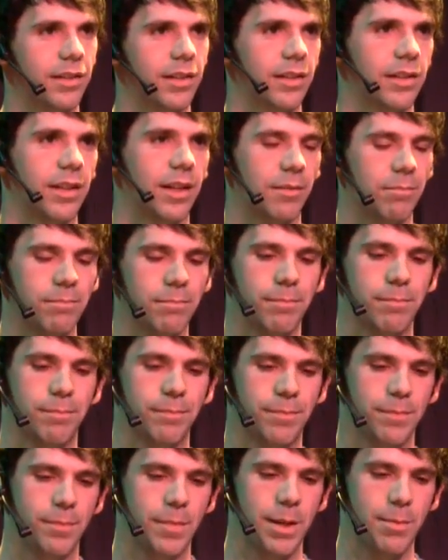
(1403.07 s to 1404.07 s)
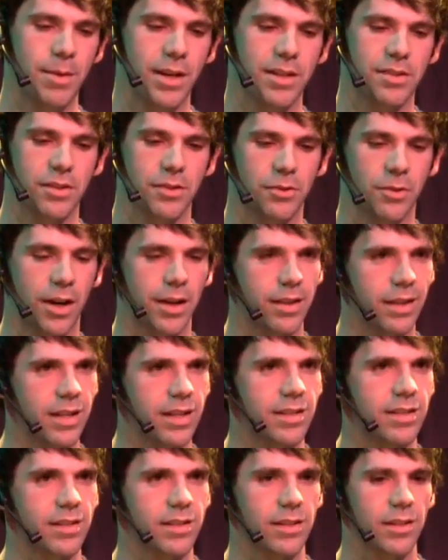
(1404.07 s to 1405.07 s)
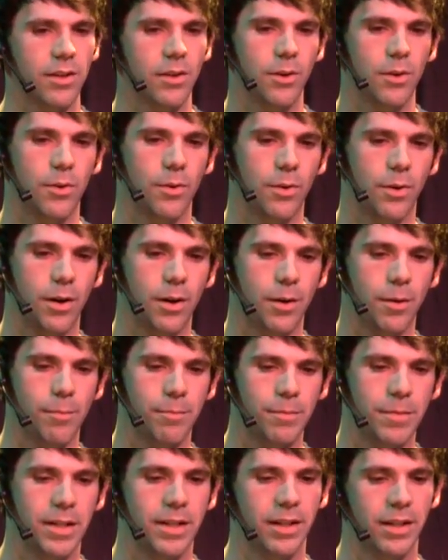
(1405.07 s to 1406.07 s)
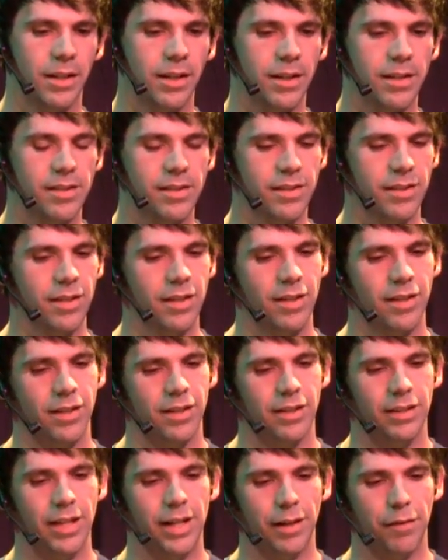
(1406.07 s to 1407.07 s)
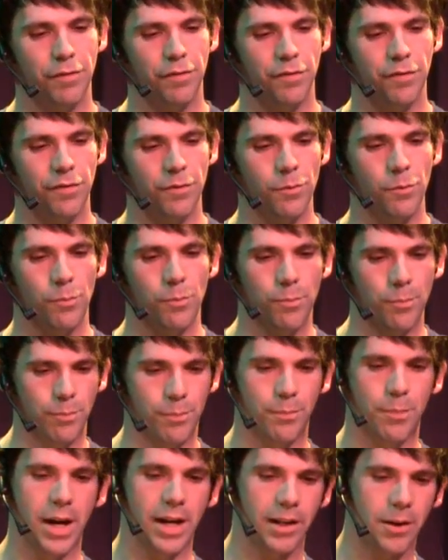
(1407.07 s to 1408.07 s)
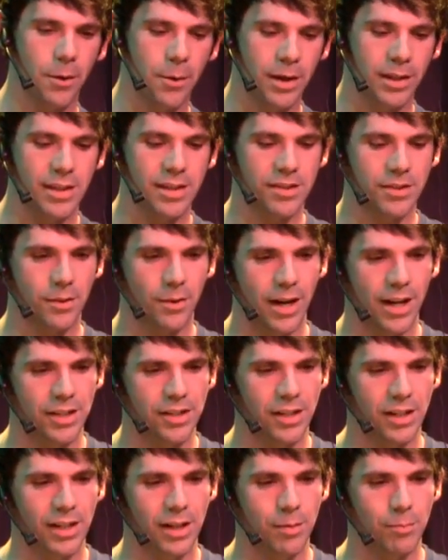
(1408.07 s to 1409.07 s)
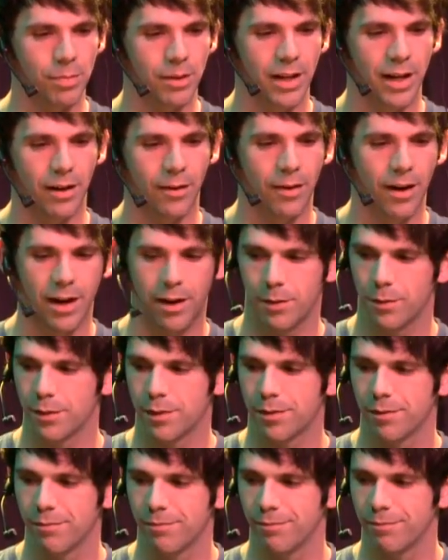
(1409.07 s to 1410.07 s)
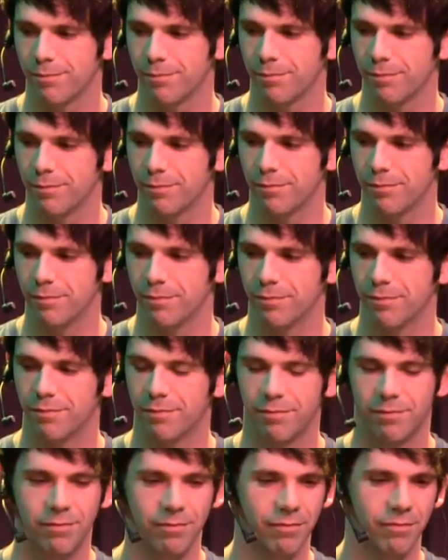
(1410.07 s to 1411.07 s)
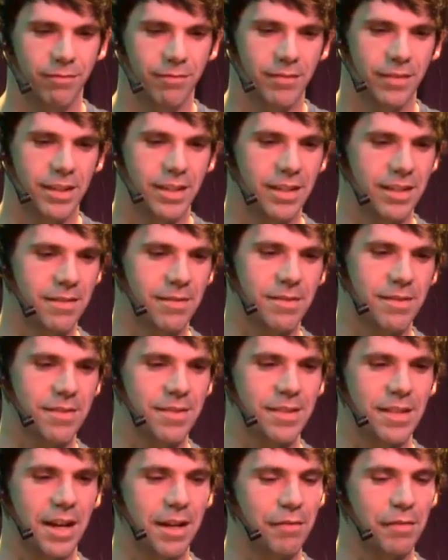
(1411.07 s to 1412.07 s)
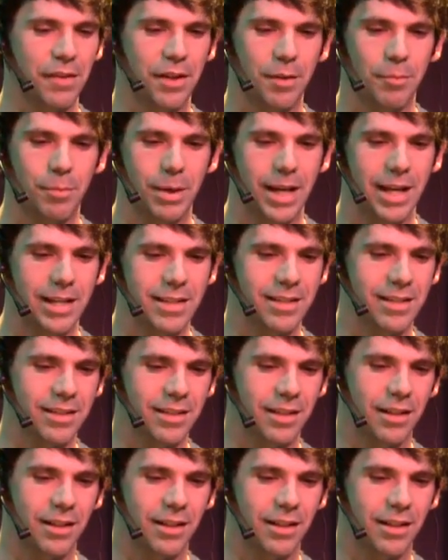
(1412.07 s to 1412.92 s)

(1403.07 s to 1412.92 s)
That you're like, maybe I should try this, because like by going in this direction and playing around with the Seinfeld bass,